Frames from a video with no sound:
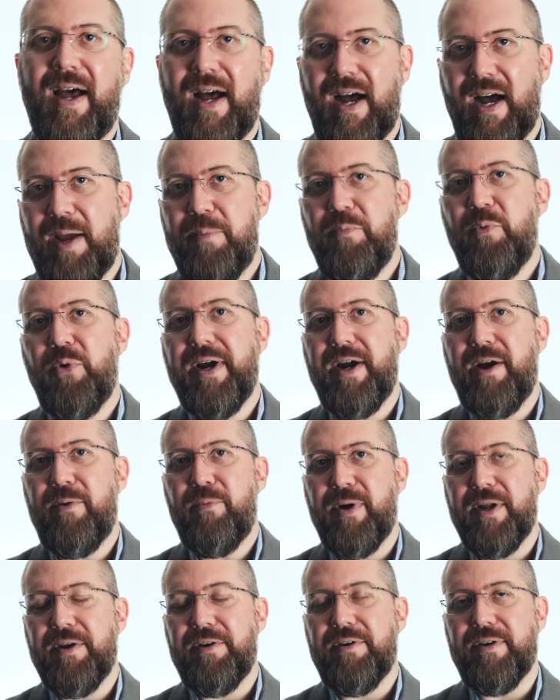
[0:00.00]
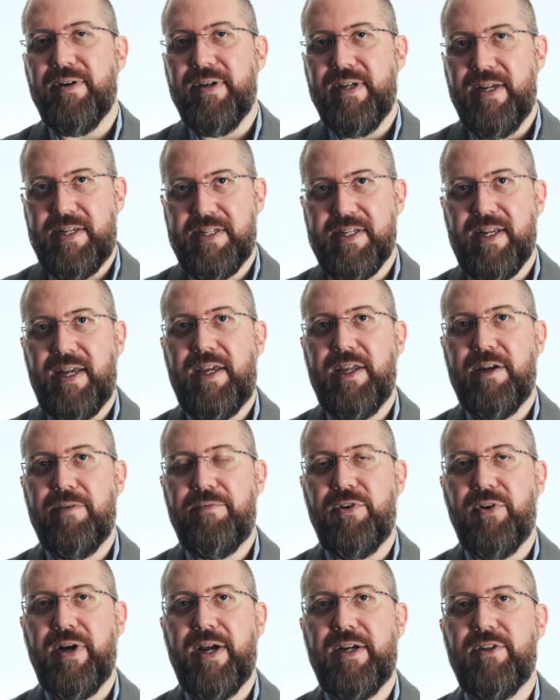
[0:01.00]
I'm Ware Wendell, Executive
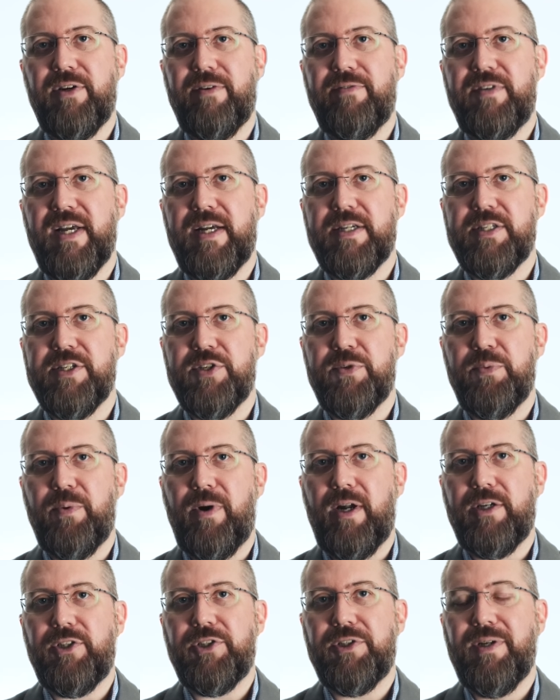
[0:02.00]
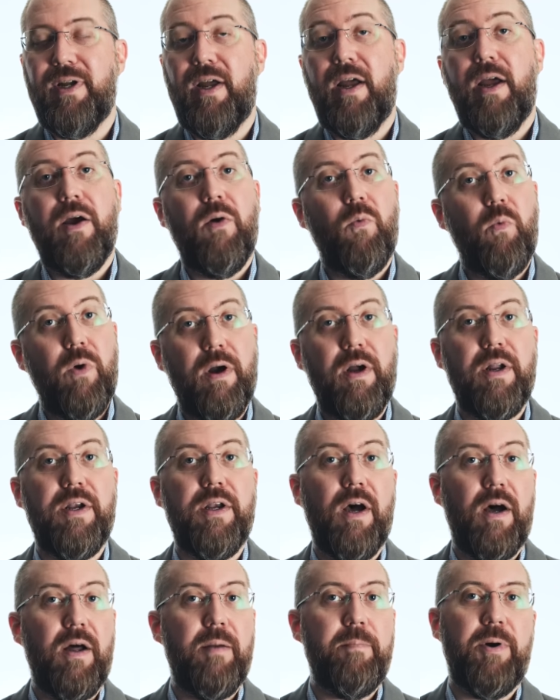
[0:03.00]
Director of Texas Watch. We're a
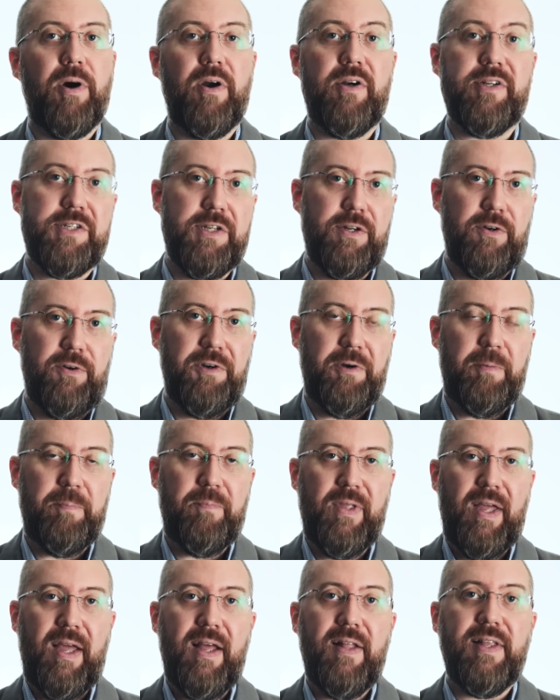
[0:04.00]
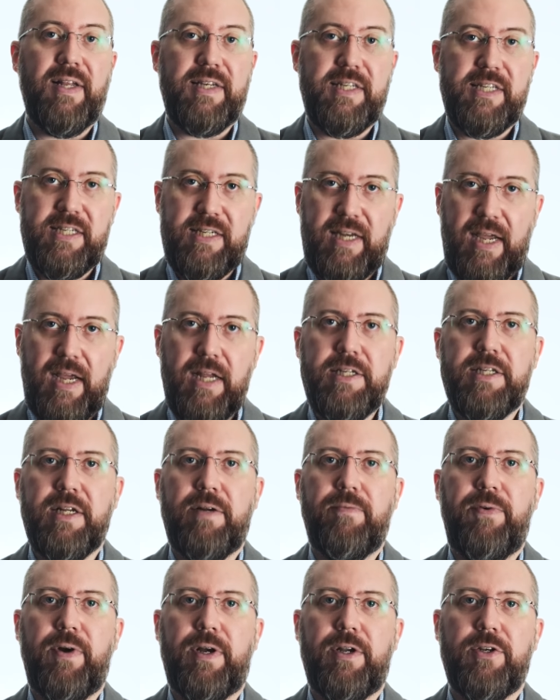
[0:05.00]
nonpartisan group that stands
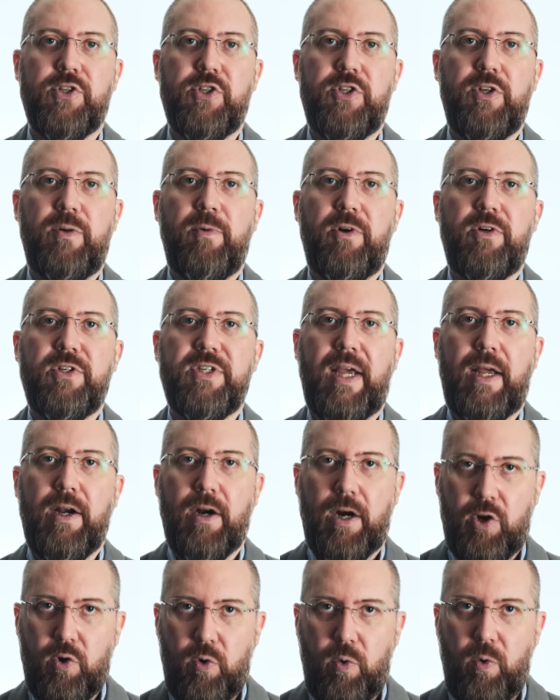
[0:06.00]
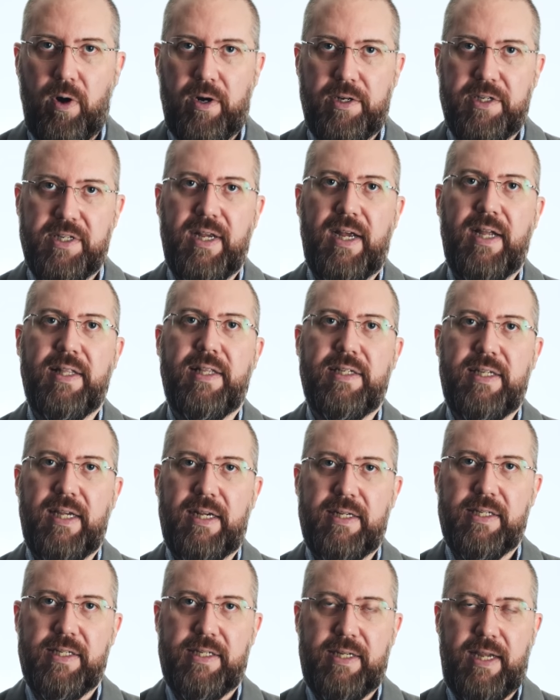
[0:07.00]
up for consumers and our courts at the
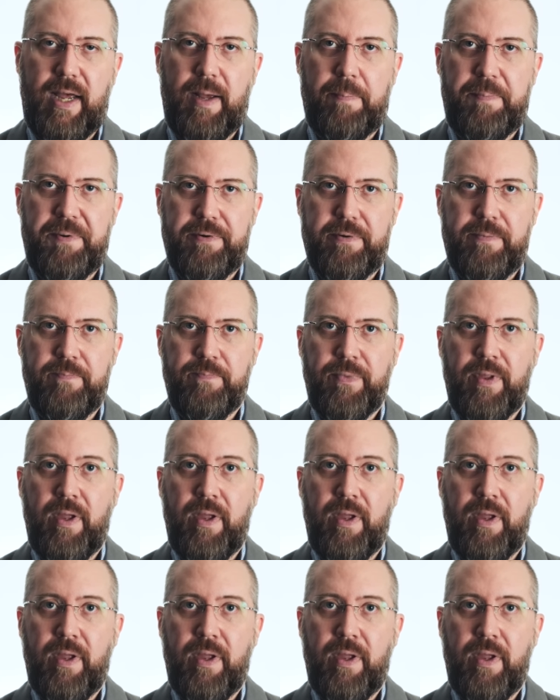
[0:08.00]
Texas Capitol,